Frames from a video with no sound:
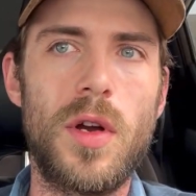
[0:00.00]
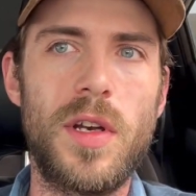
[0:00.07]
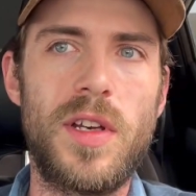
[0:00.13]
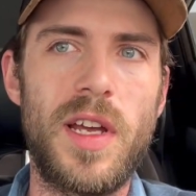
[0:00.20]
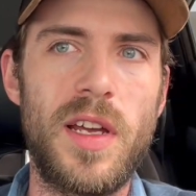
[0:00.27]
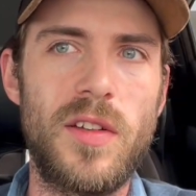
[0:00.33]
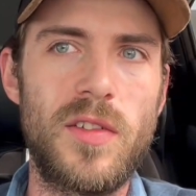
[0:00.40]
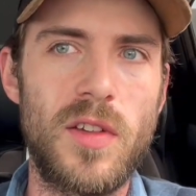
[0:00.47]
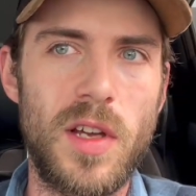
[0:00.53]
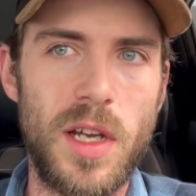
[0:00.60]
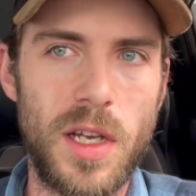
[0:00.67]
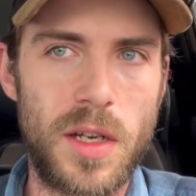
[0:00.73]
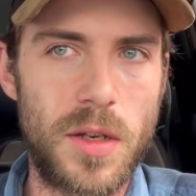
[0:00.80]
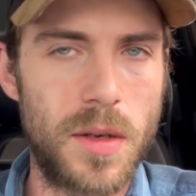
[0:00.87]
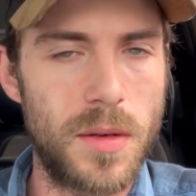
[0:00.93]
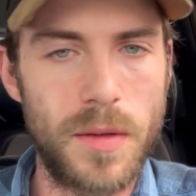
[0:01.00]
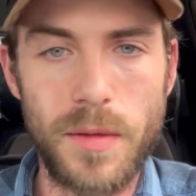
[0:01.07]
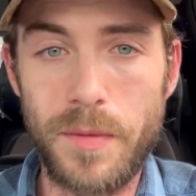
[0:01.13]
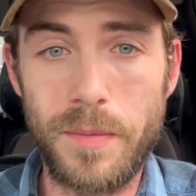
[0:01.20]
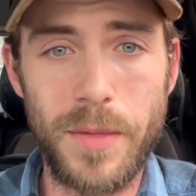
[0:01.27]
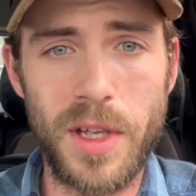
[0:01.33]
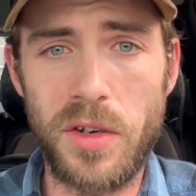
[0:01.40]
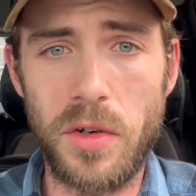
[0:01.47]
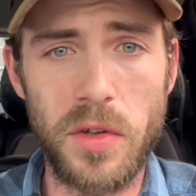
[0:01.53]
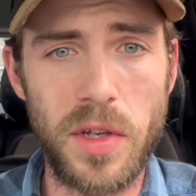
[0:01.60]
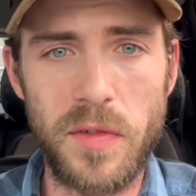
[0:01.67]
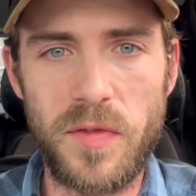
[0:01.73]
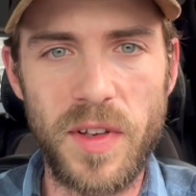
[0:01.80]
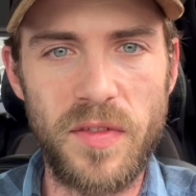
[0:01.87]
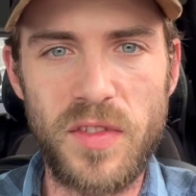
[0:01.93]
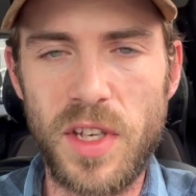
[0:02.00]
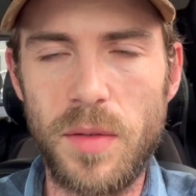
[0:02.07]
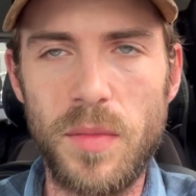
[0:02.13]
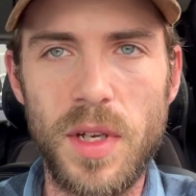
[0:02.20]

It takes like literally 15